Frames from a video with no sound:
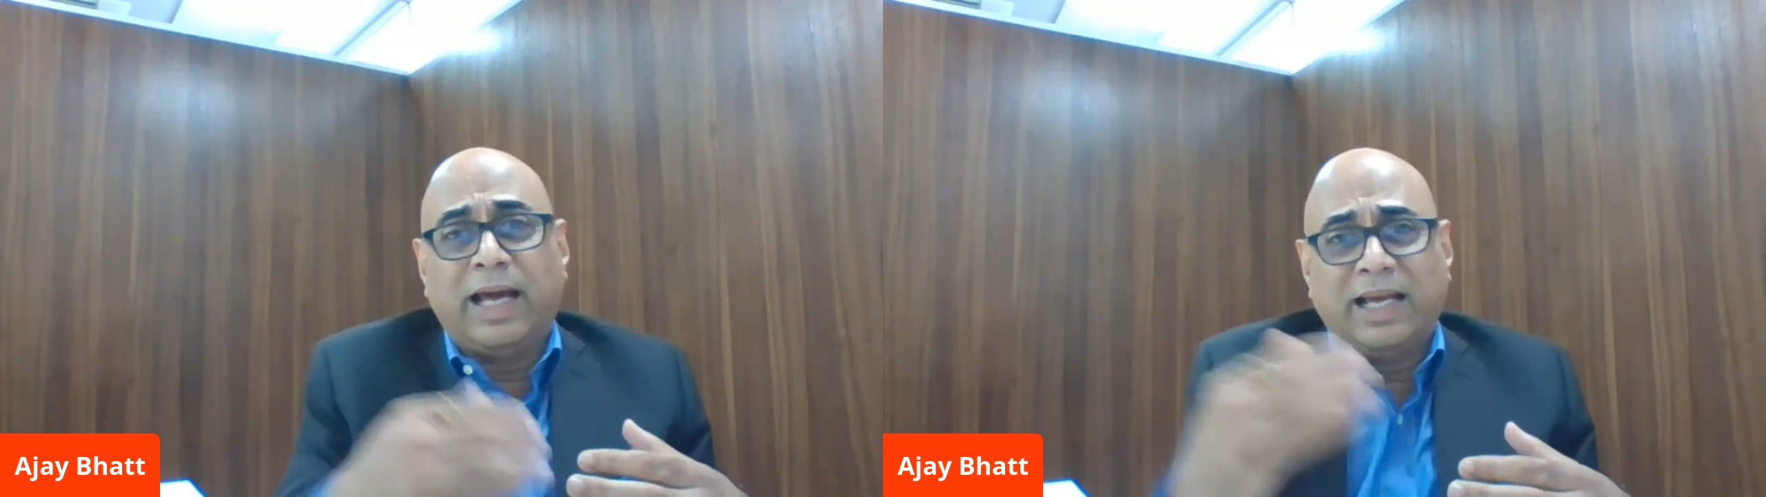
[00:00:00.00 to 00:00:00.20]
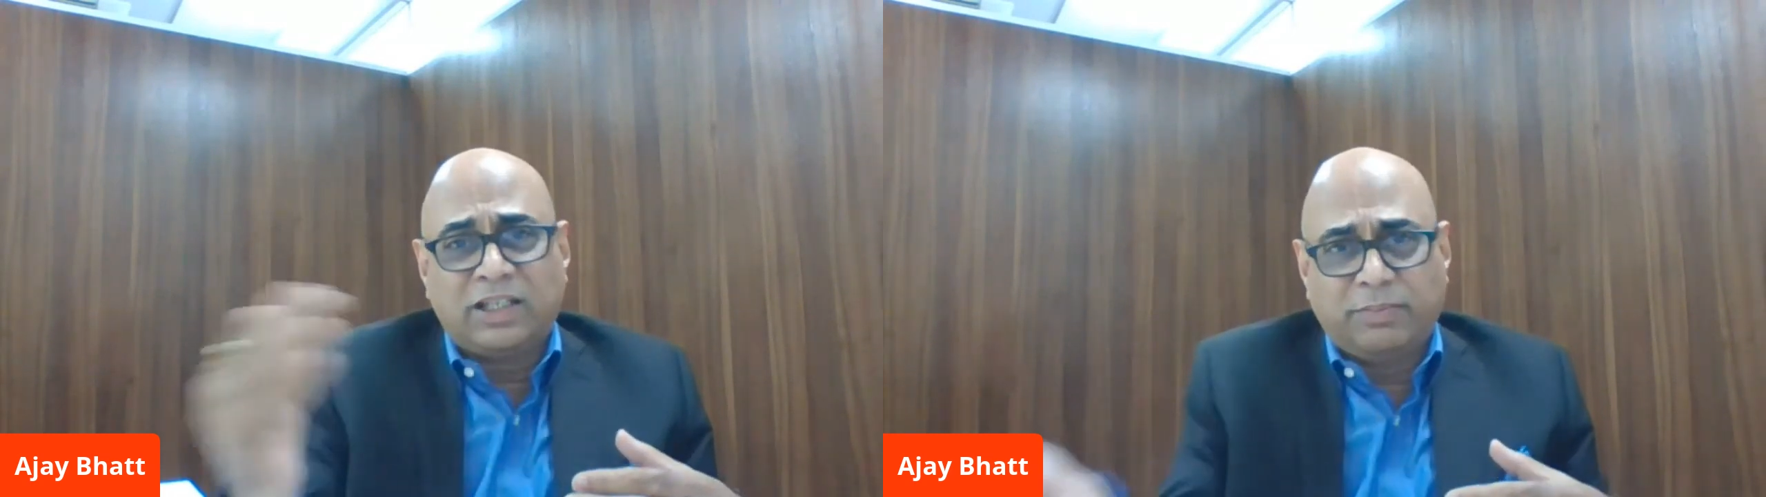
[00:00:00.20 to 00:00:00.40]

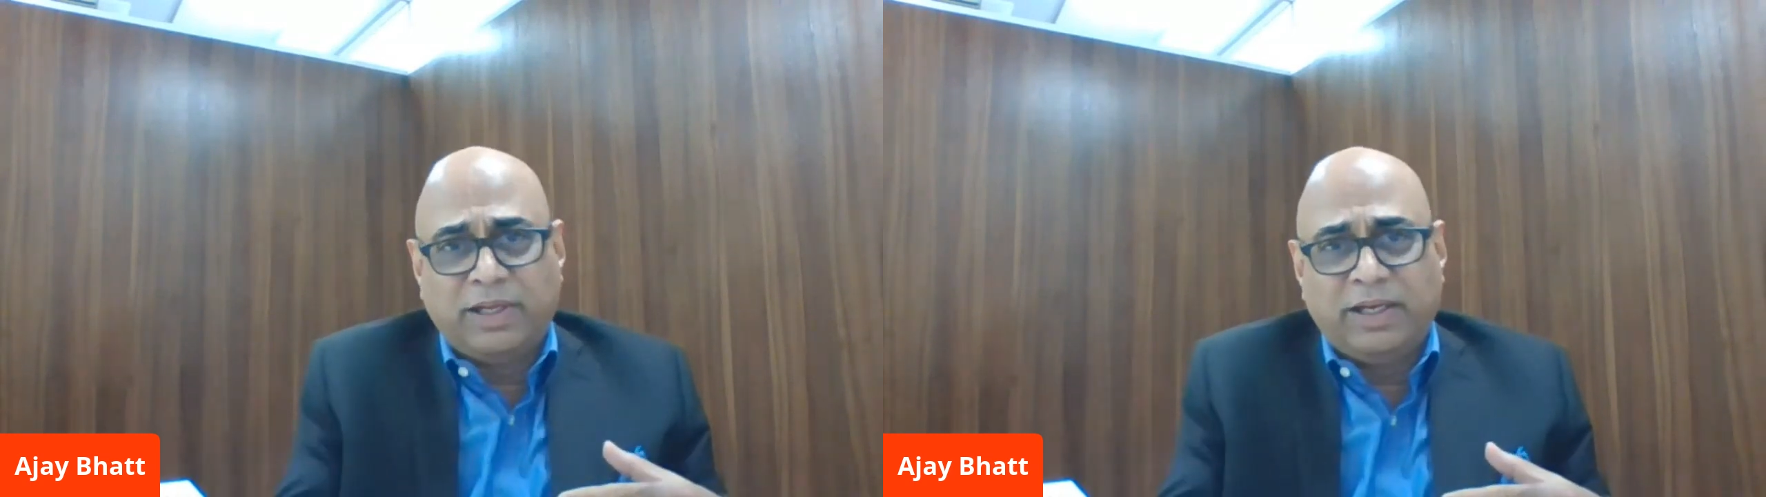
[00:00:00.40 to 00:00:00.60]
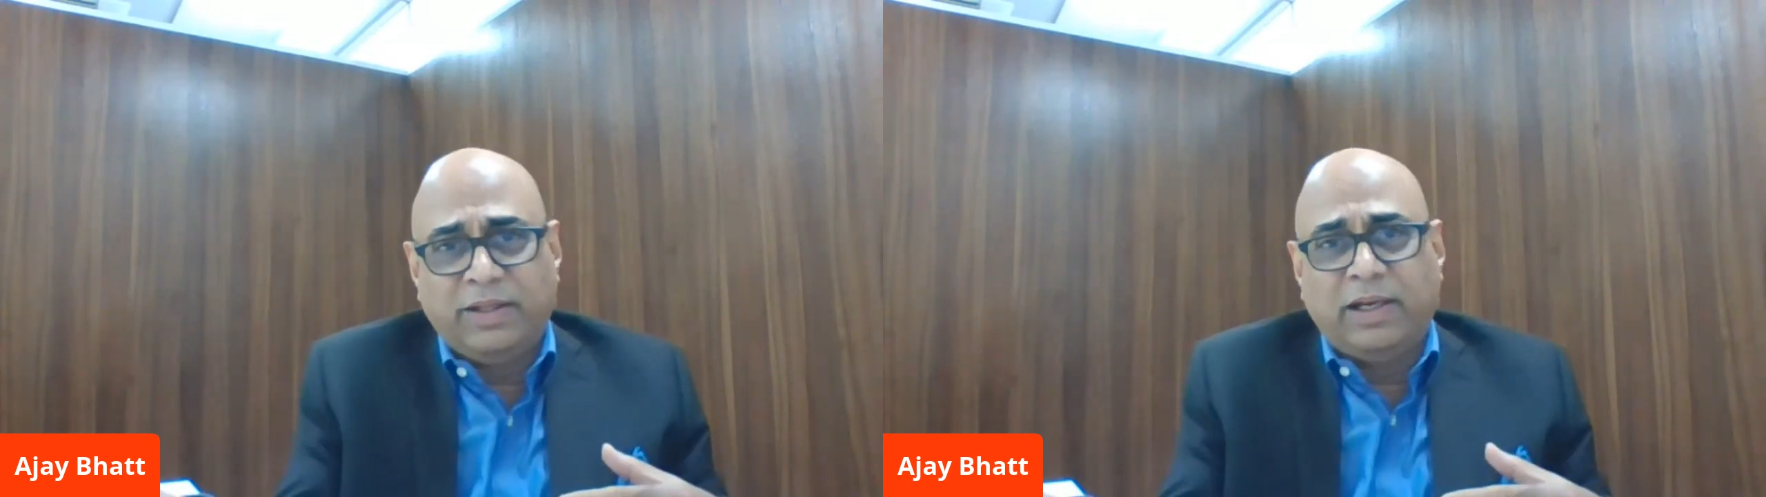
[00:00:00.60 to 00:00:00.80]
last
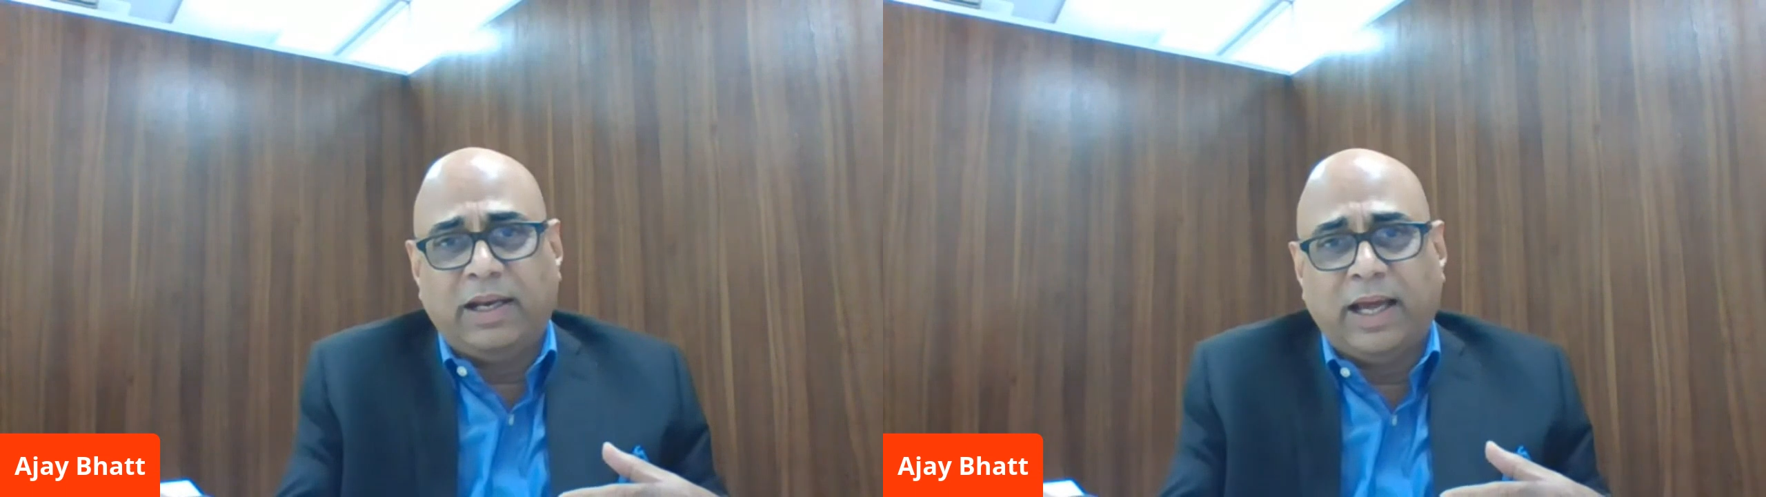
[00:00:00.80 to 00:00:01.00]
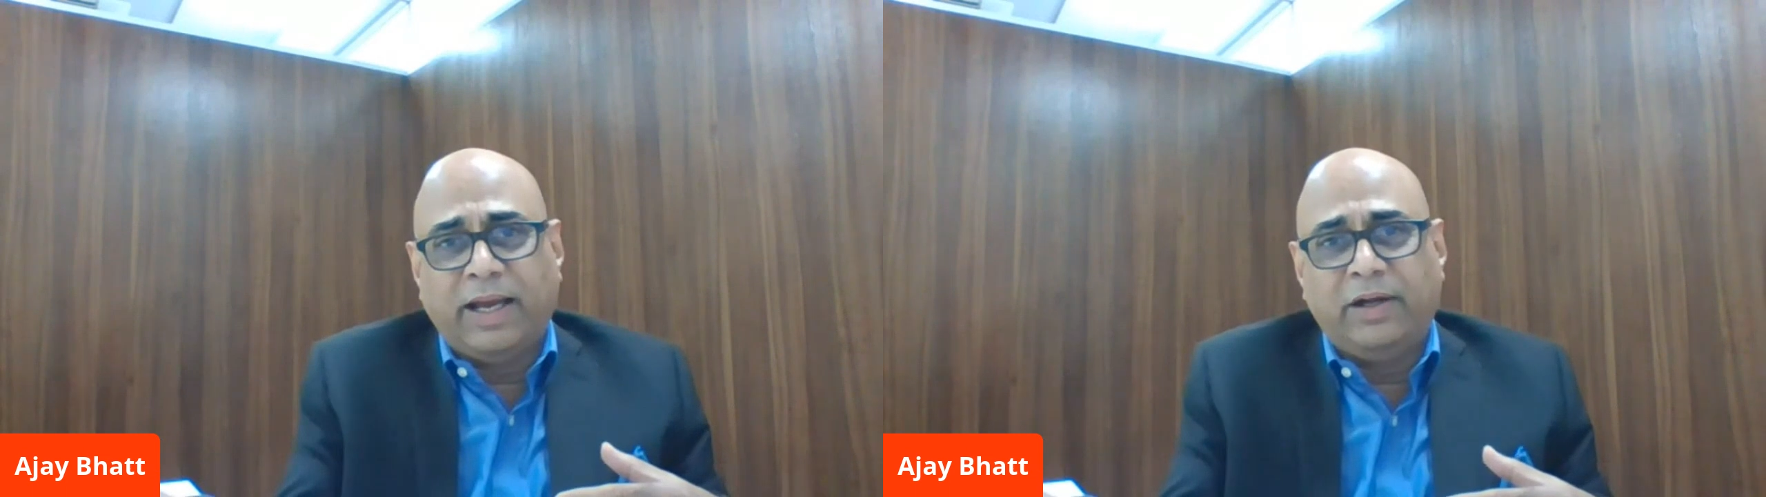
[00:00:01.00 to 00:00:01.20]
man in the
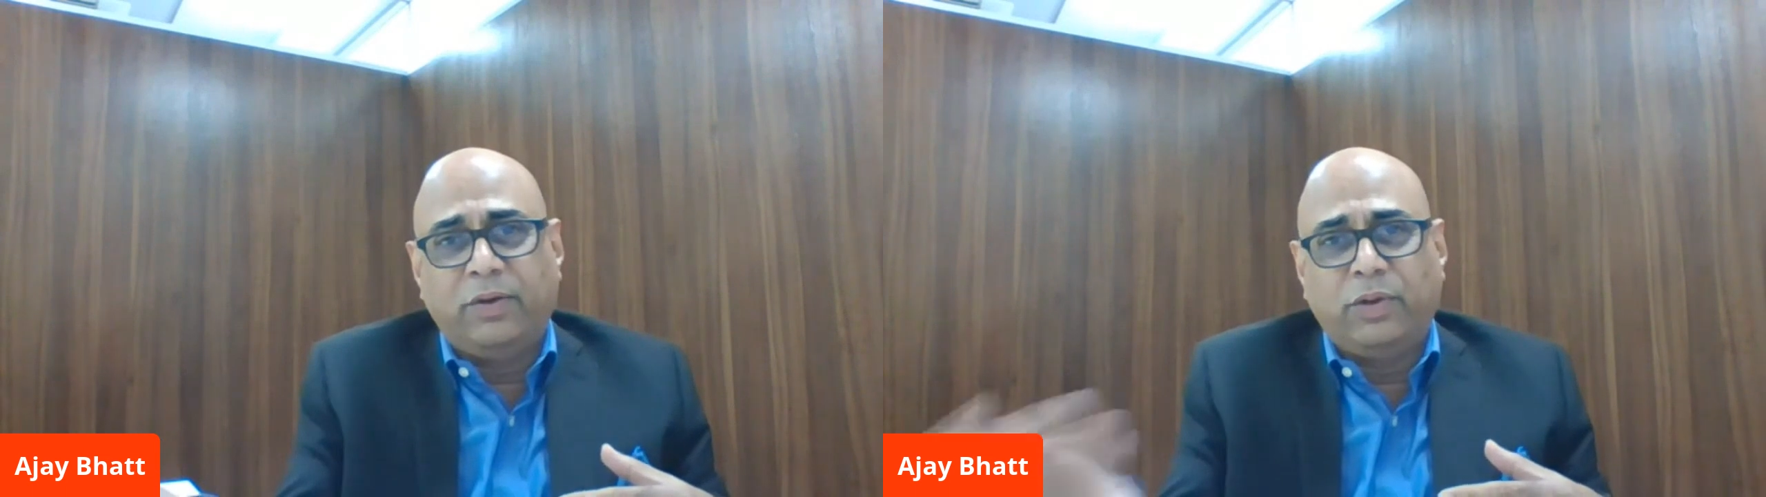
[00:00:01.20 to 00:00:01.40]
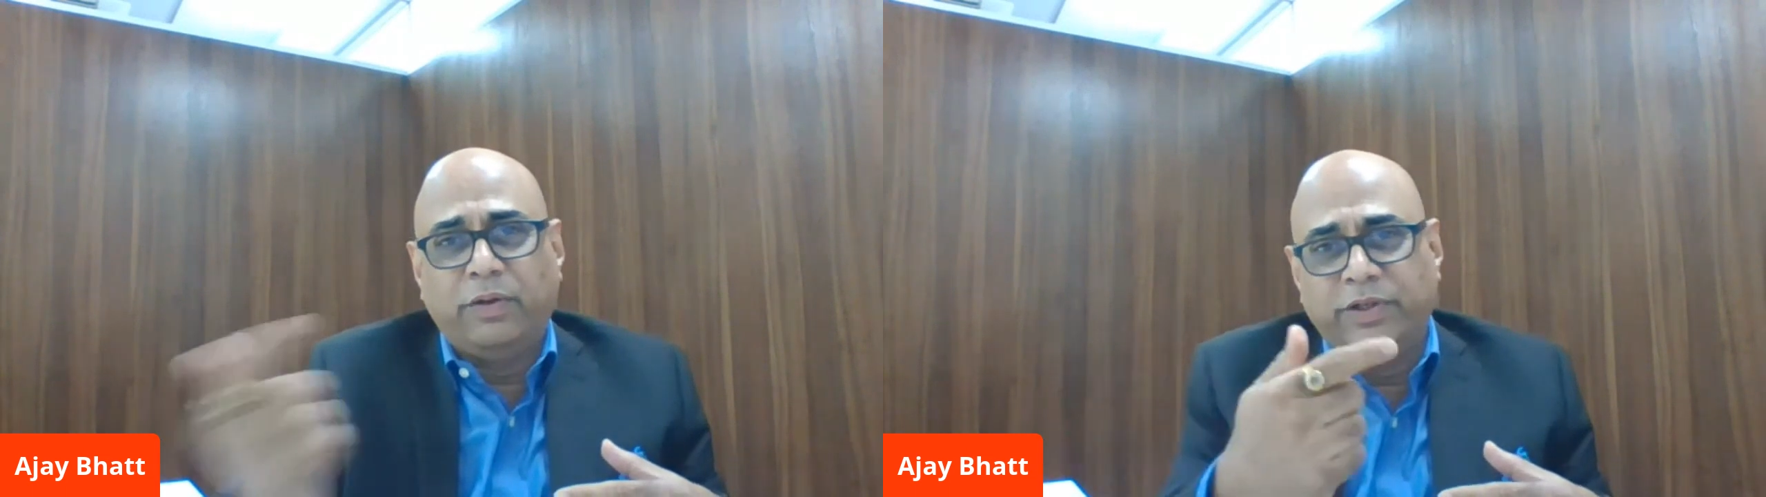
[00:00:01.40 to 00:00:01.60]

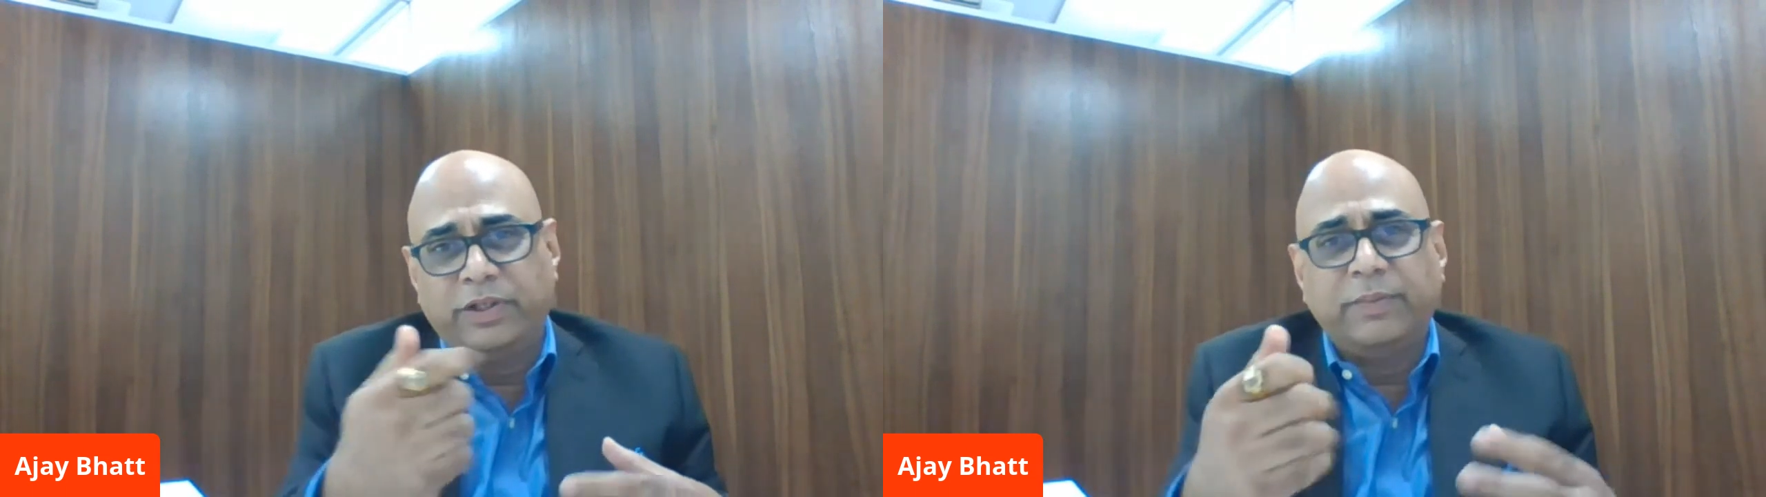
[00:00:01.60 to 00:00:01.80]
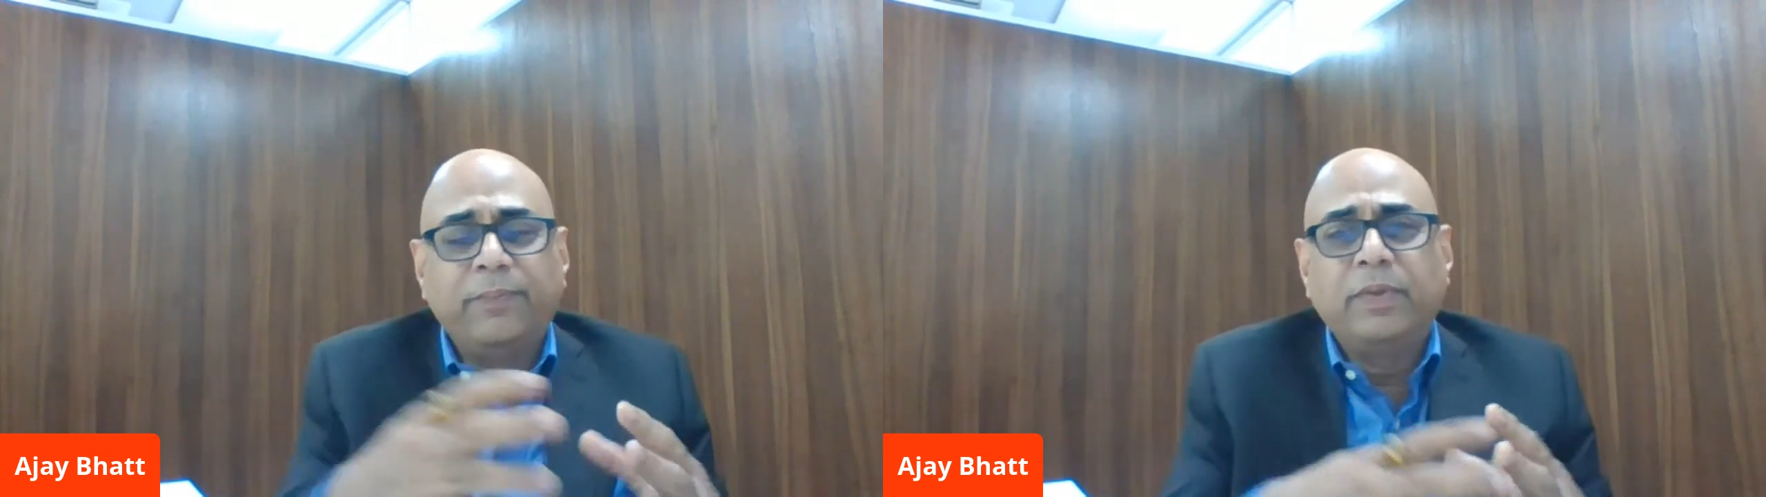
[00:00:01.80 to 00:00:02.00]
line to the
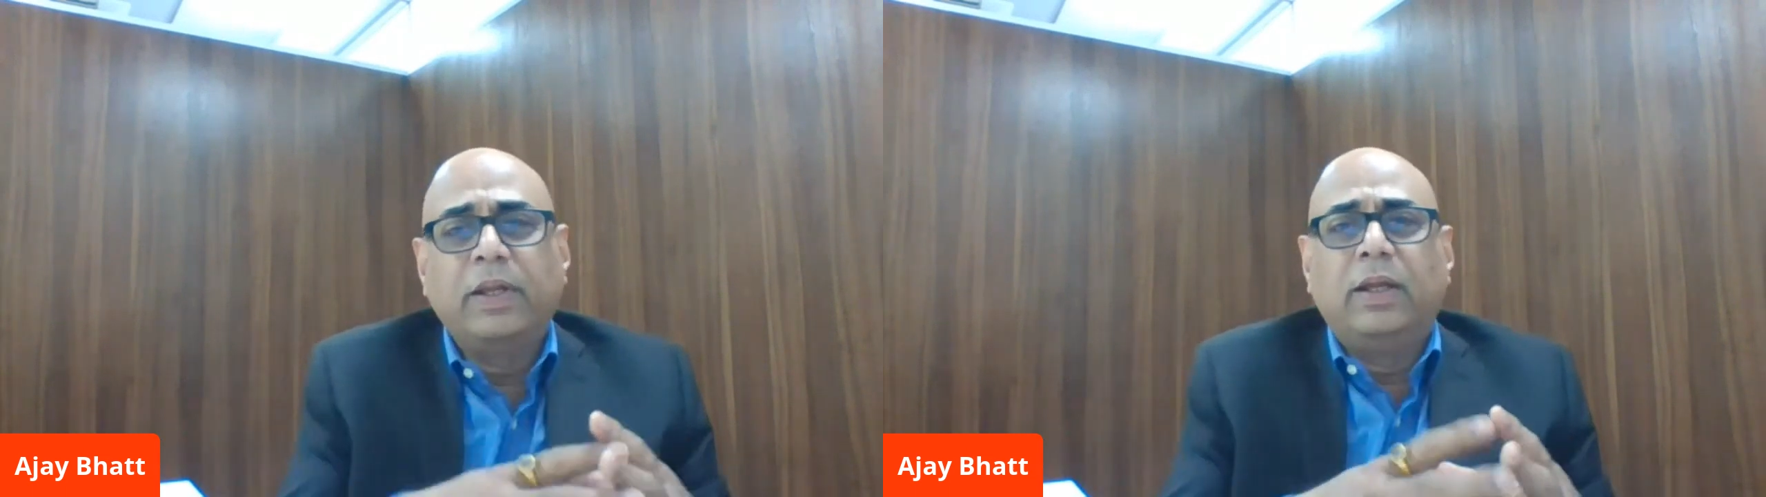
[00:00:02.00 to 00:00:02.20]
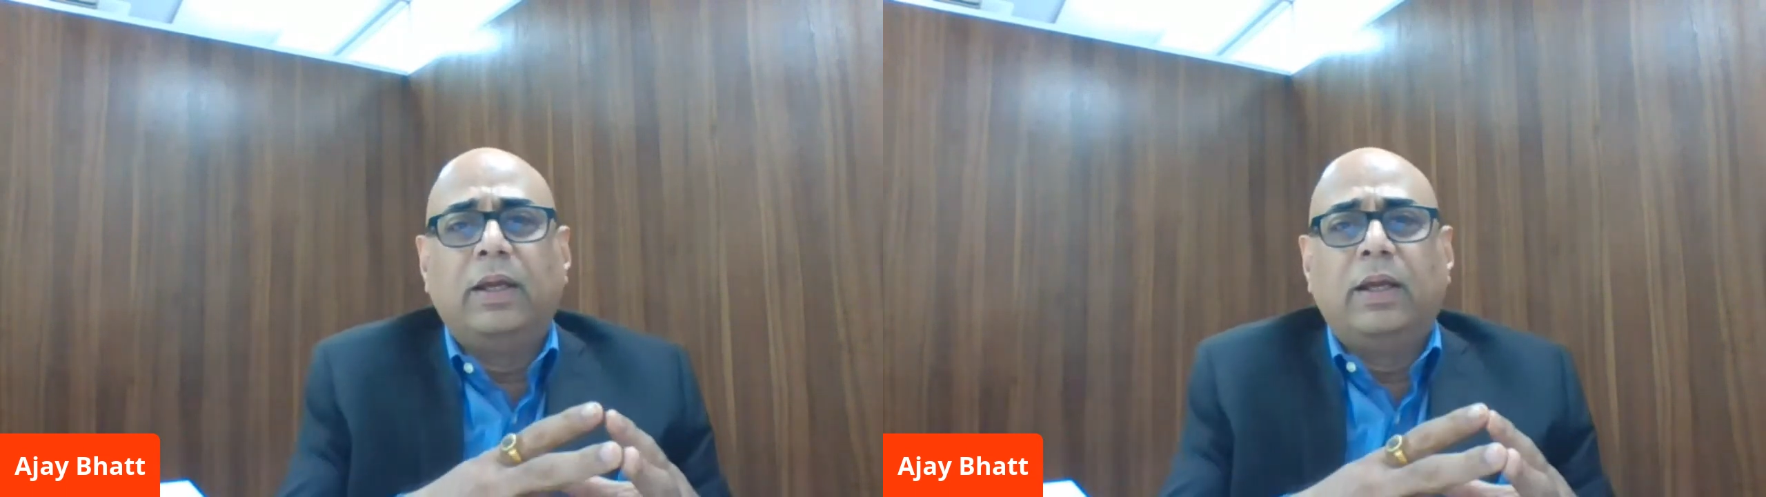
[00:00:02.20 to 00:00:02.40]
vision.